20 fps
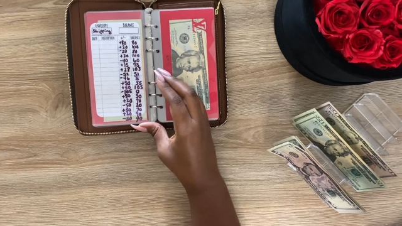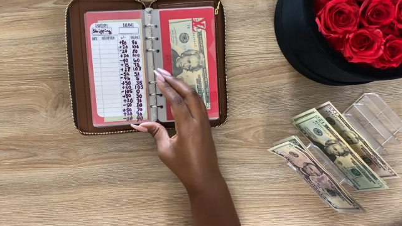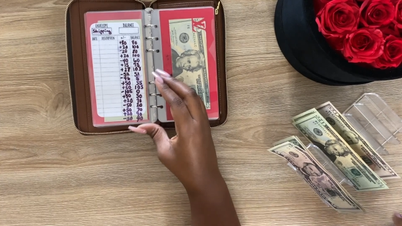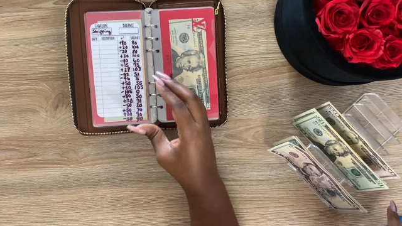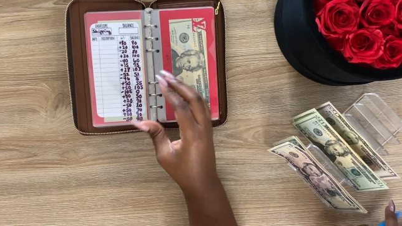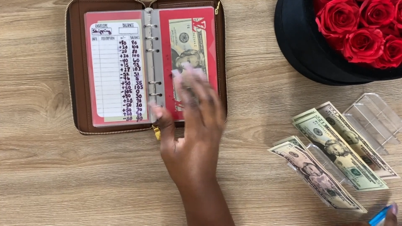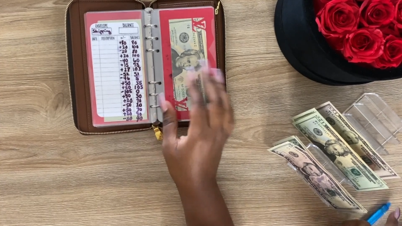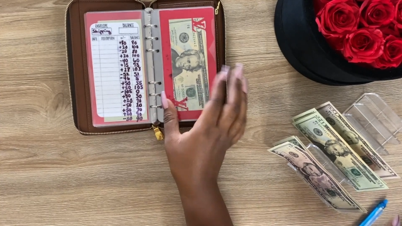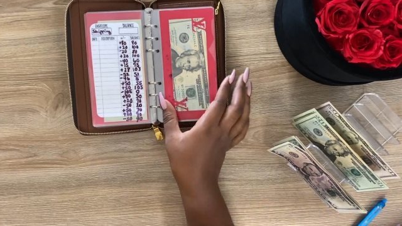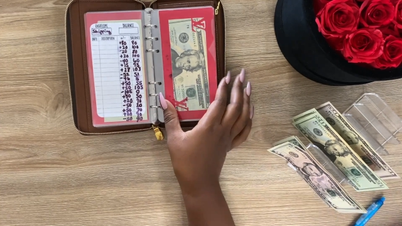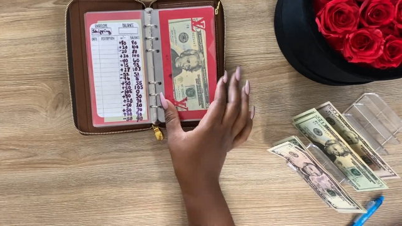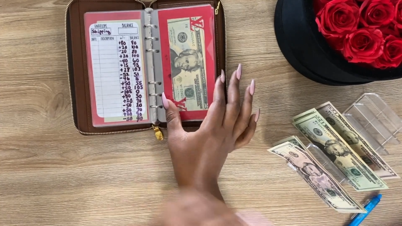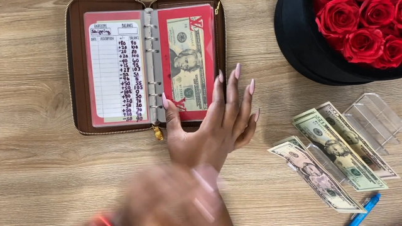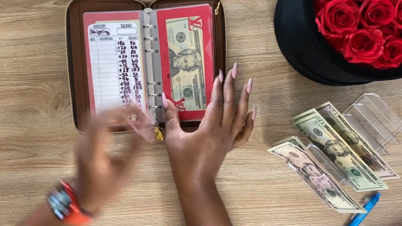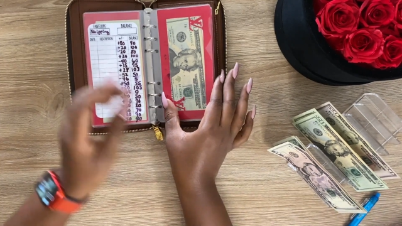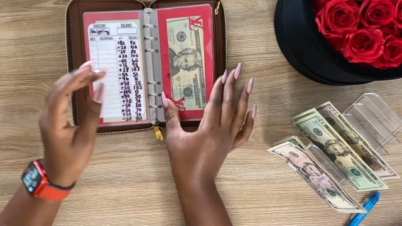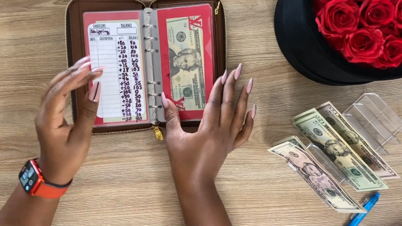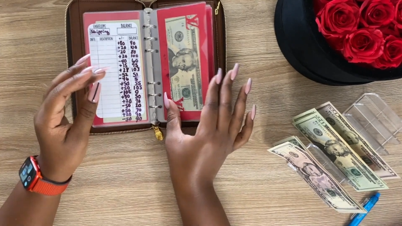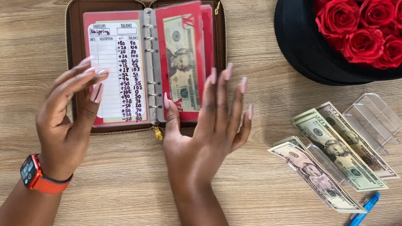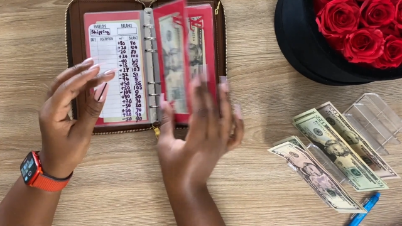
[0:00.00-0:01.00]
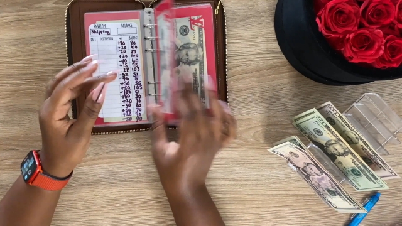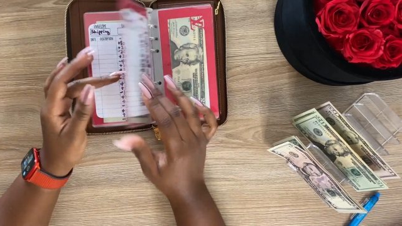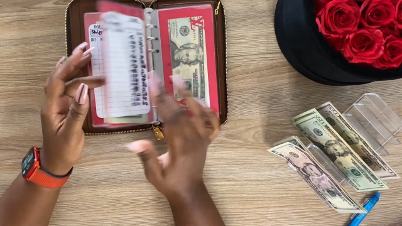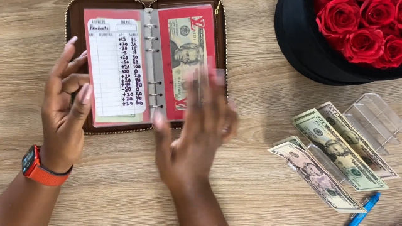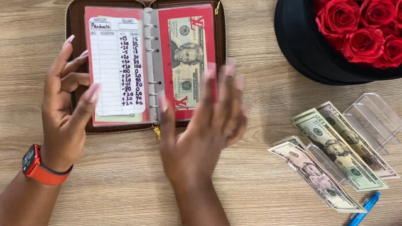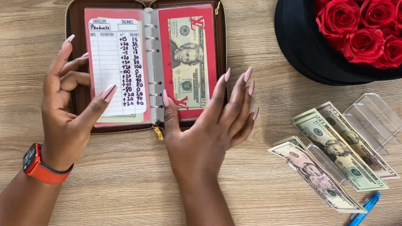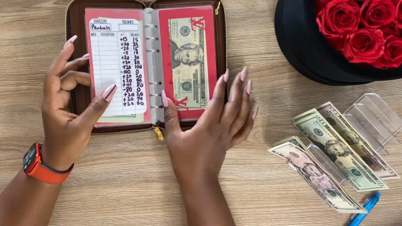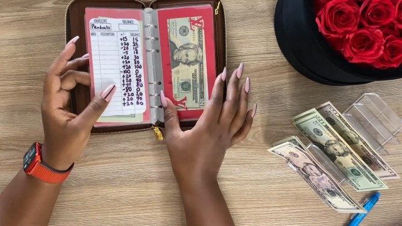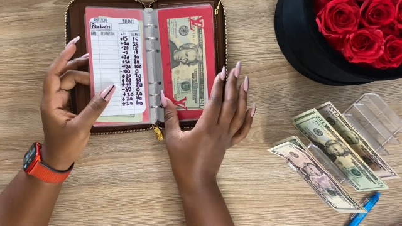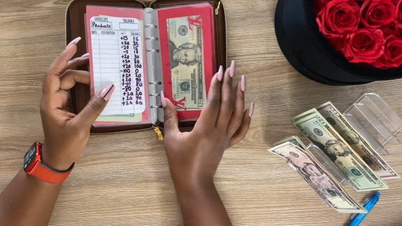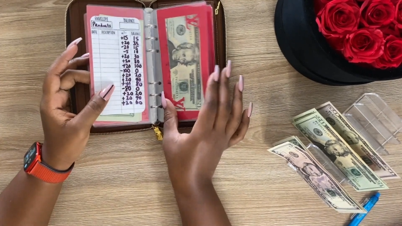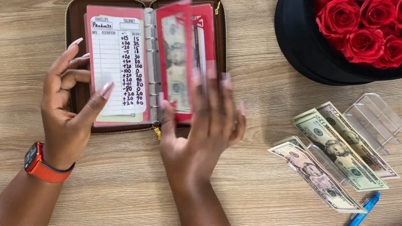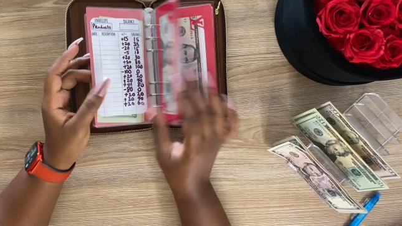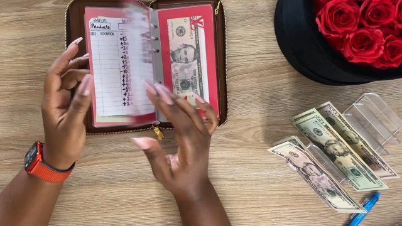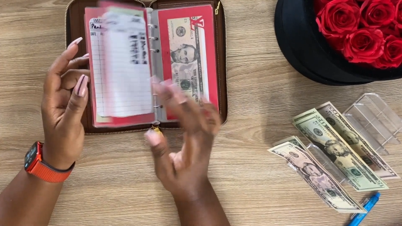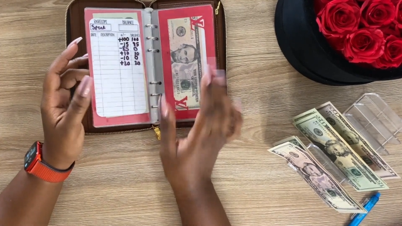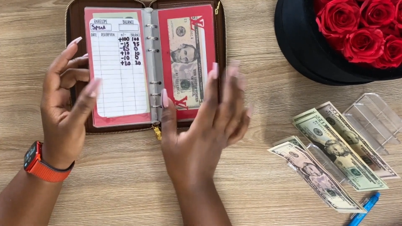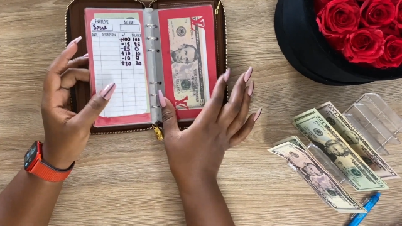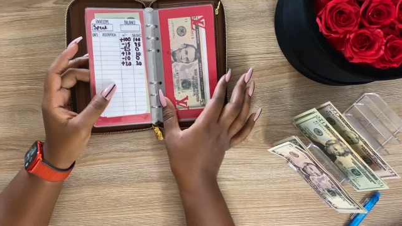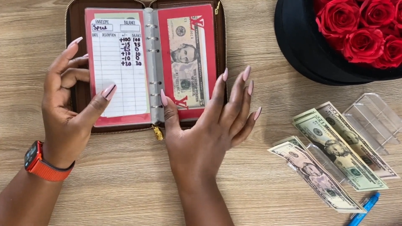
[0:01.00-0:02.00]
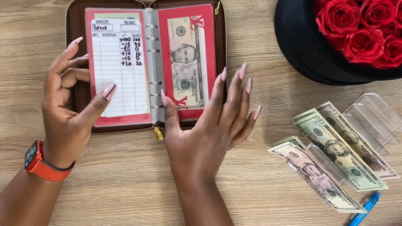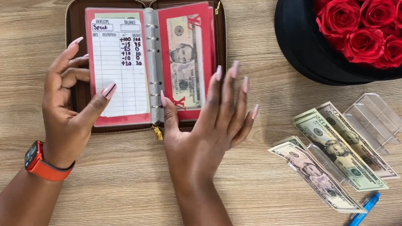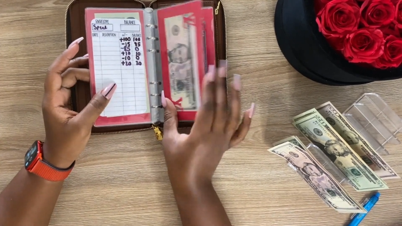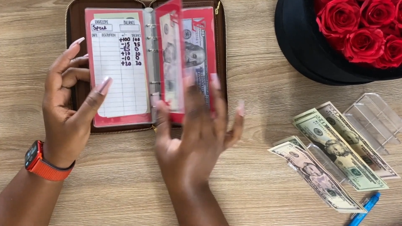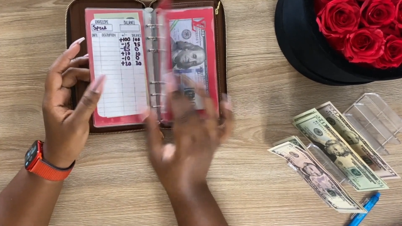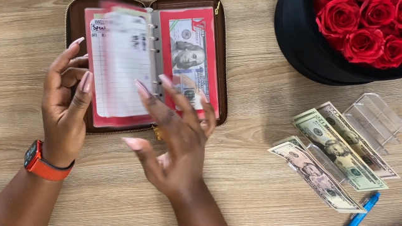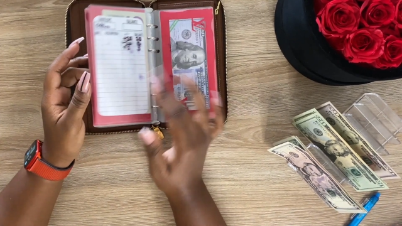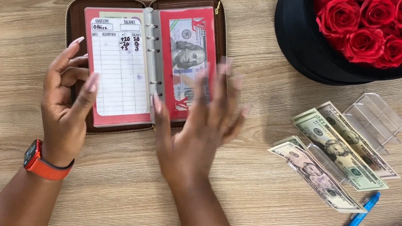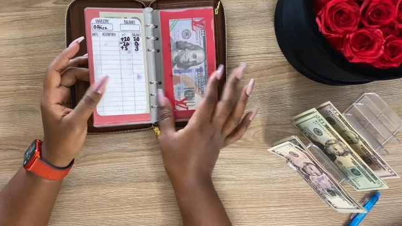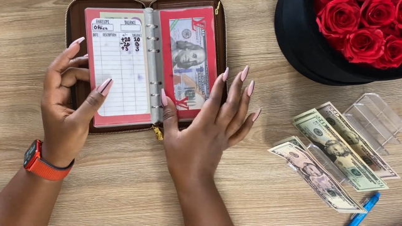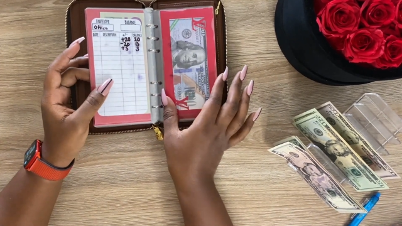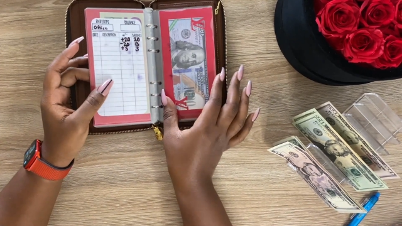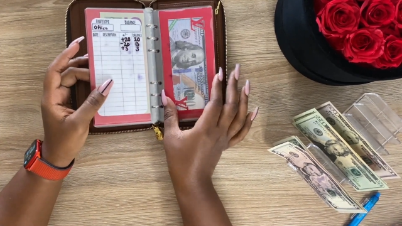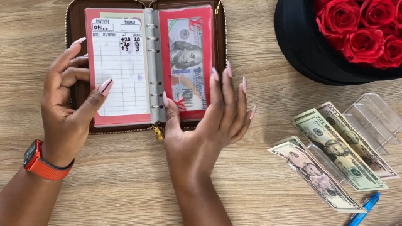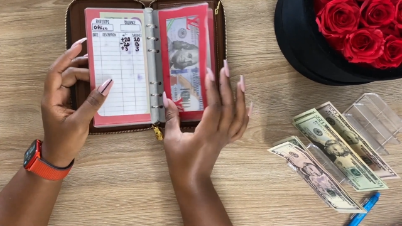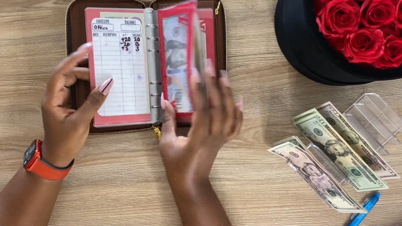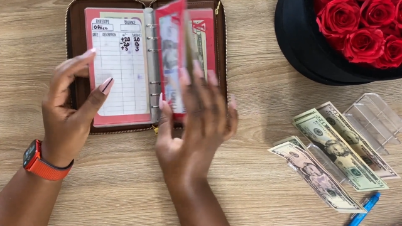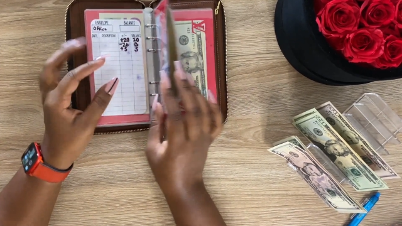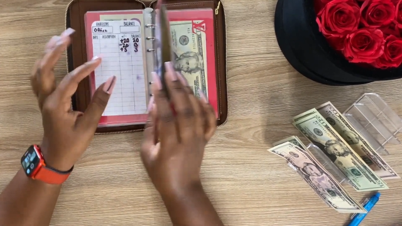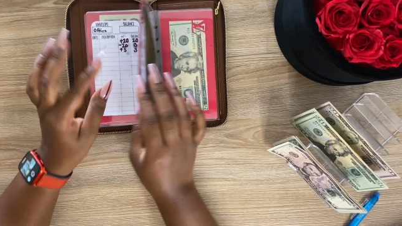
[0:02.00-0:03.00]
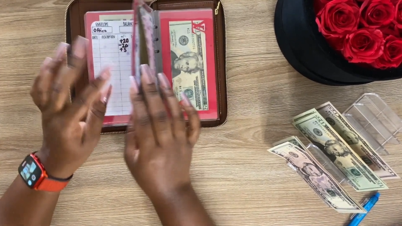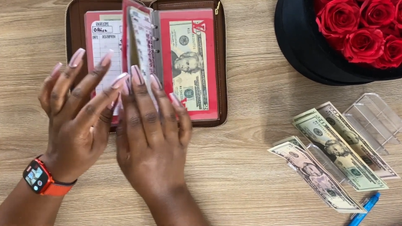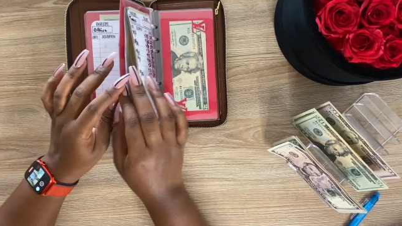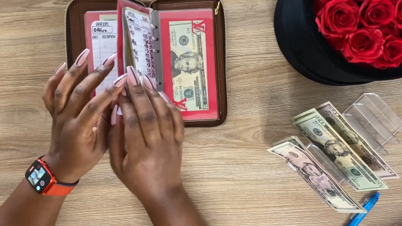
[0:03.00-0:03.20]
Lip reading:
(no speaker visible)